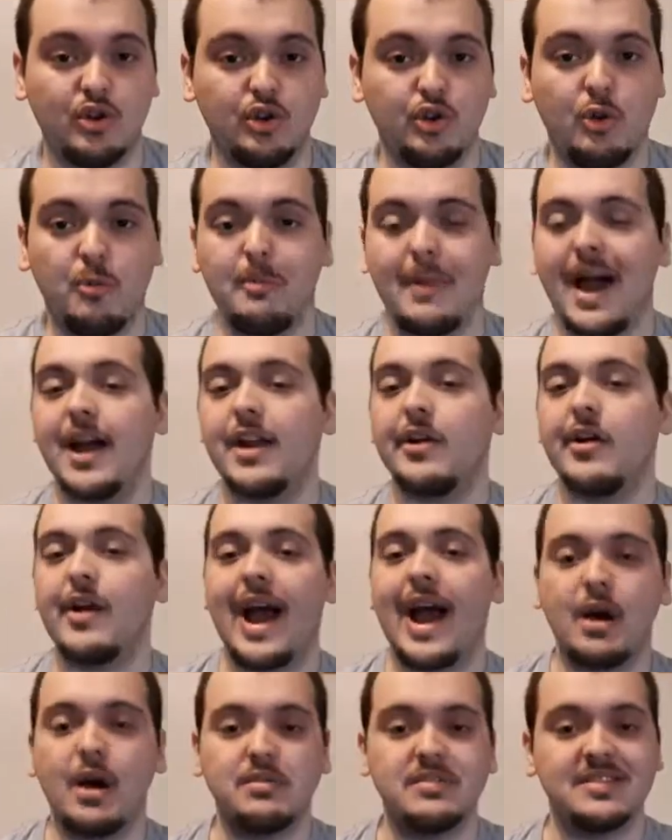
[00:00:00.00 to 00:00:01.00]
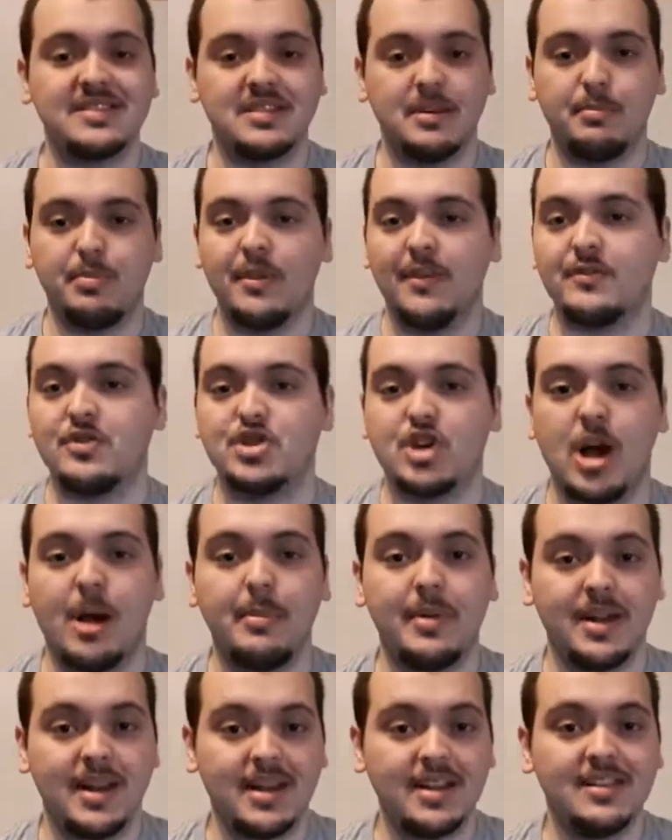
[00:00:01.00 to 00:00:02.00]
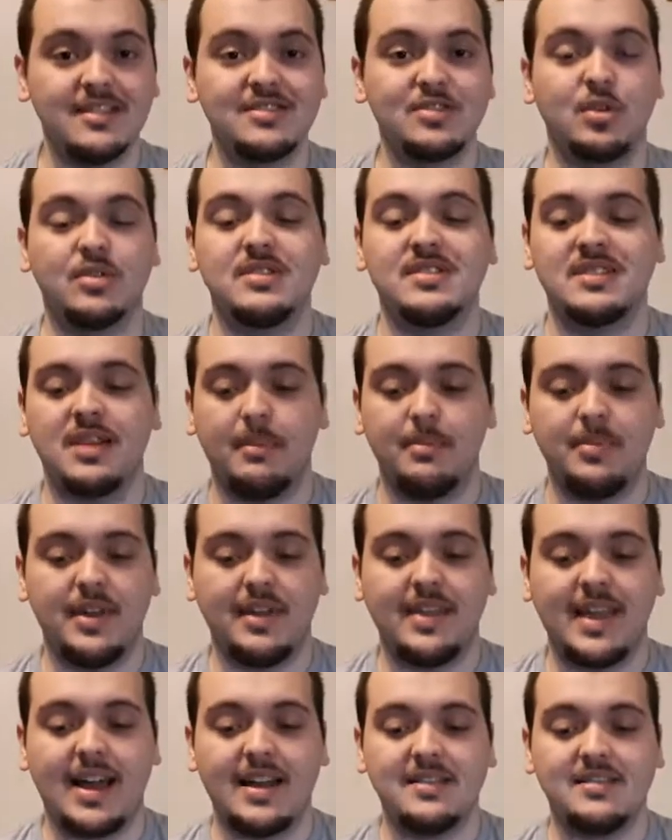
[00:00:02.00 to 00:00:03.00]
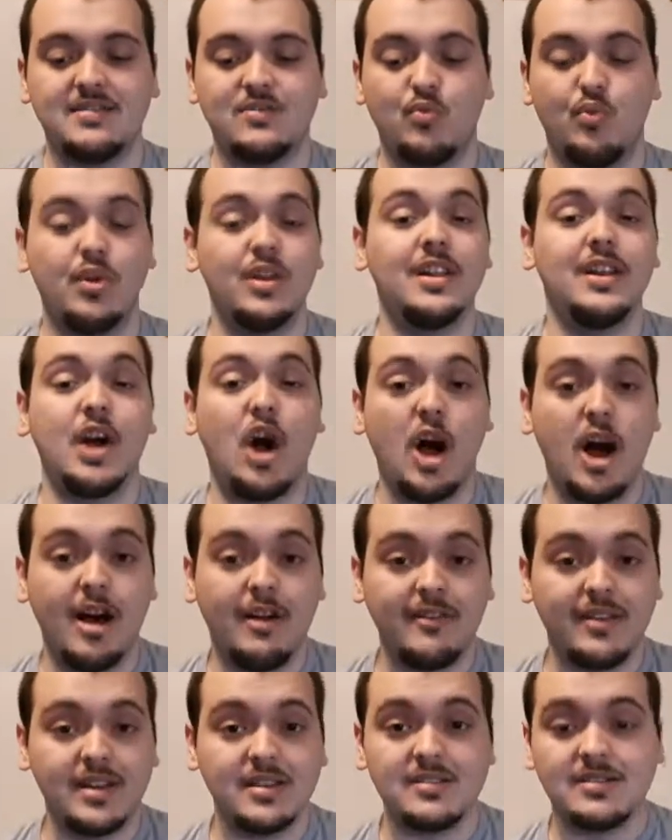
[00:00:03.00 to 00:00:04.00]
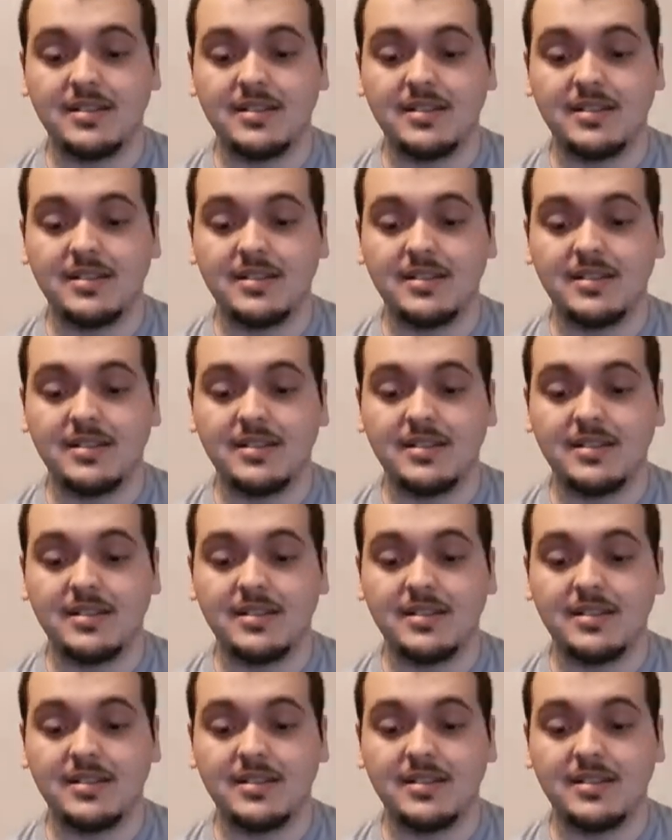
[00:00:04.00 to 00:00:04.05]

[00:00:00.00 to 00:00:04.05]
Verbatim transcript: no matter how simple of job it is or something that is really obvious,